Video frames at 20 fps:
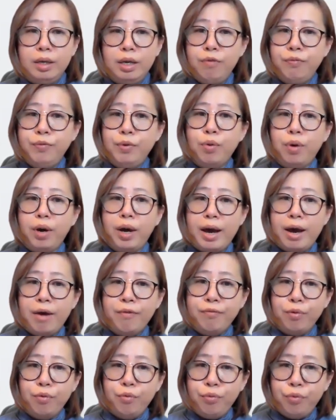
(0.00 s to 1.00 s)
If you
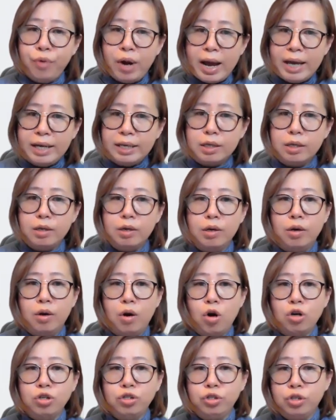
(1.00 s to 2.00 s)
have rat
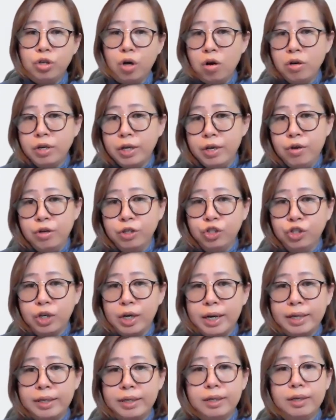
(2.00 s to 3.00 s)
or dog in your
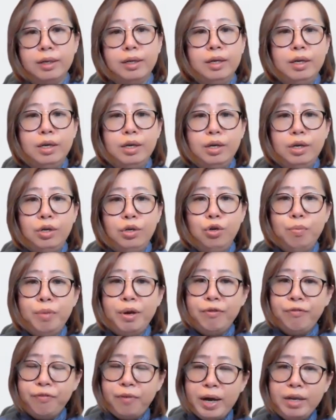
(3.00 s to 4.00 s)
chart, you
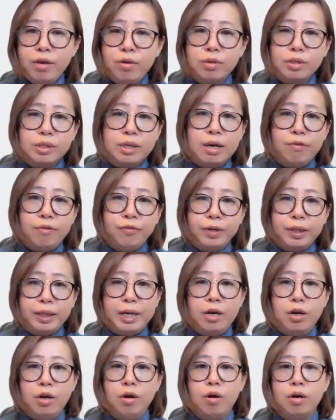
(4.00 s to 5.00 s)
may find yourself
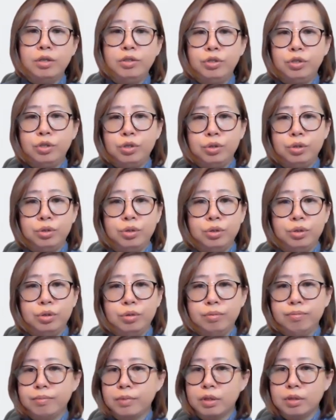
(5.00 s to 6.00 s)
clinging on
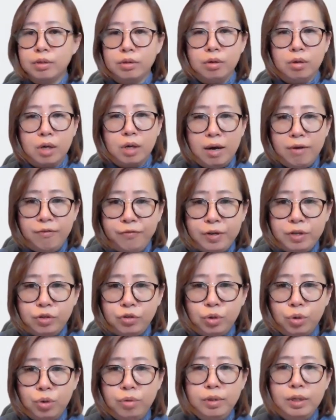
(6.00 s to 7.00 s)
to your comfort
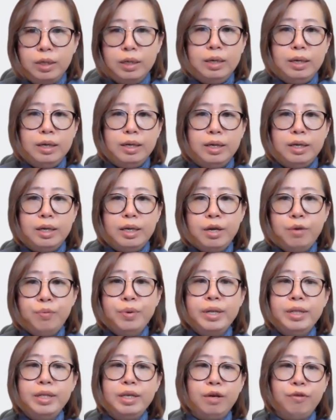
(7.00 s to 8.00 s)
zone,
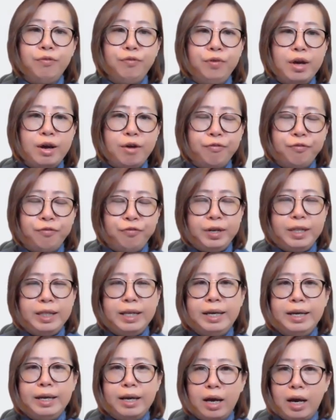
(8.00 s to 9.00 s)
even if you are
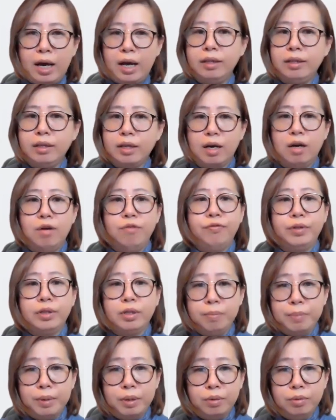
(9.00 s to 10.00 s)
feeling
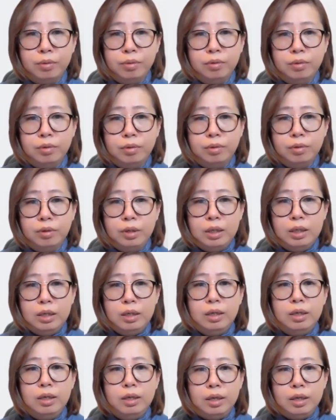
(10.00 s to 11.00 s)
uncomfortable.
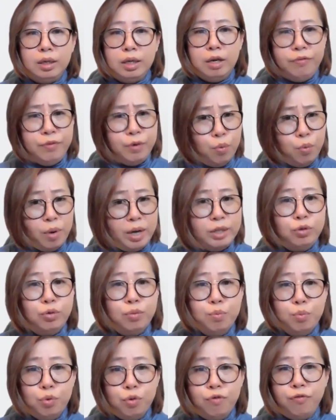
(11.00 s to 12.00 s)
If you want to
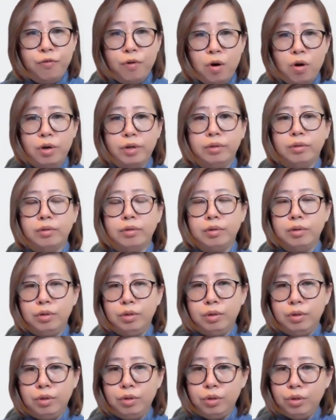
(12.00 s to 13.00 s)
move on,
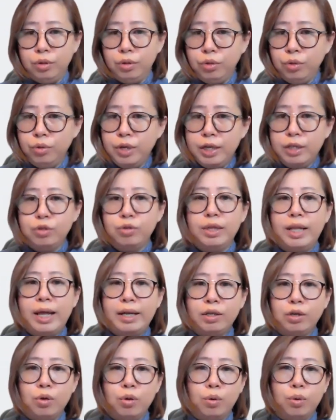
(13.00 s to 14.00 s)
you need to
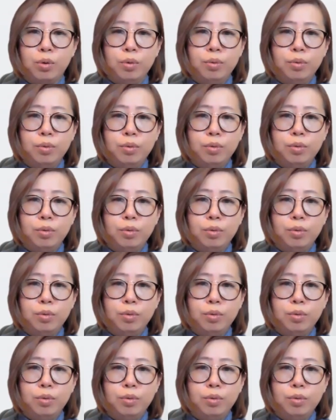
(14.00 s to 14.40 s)
let go.